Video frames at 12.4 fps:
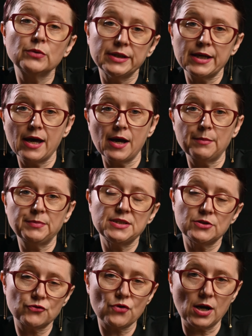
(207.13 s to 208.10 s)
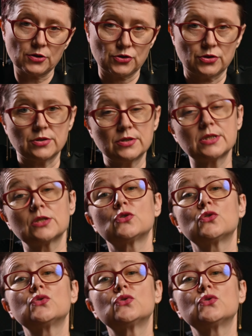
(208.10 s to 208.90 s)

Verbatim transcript: the app instructions